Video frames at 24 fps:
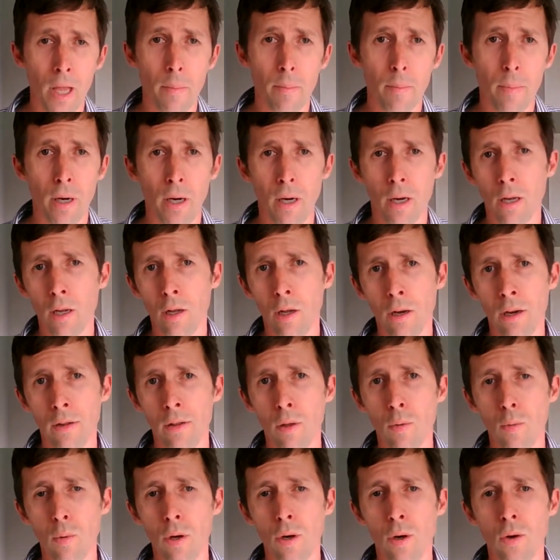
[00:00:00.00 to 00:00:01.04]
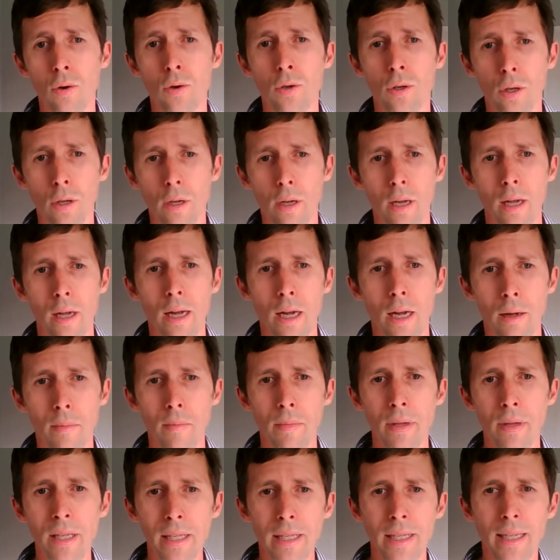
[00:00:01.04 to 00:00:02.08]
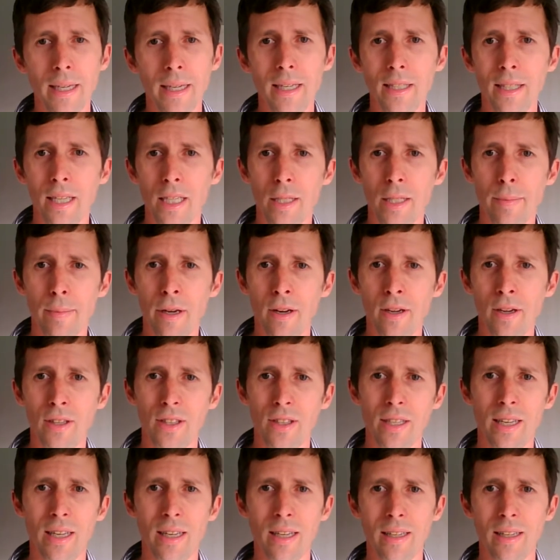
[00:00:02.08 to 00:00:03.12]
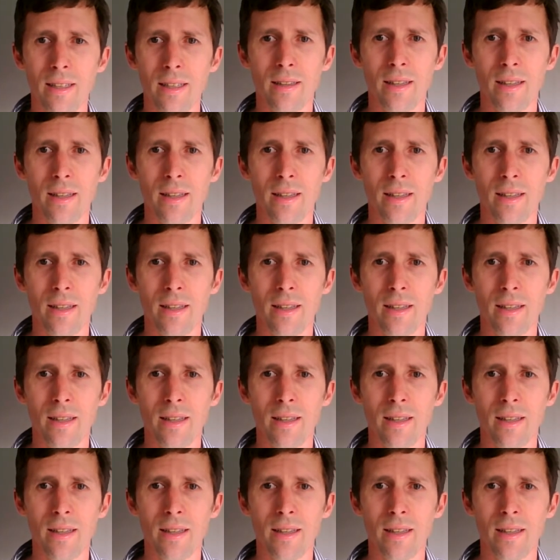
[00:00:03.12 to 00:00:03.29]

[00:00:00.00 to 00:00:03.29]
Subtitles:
but a lot of the world is experiencing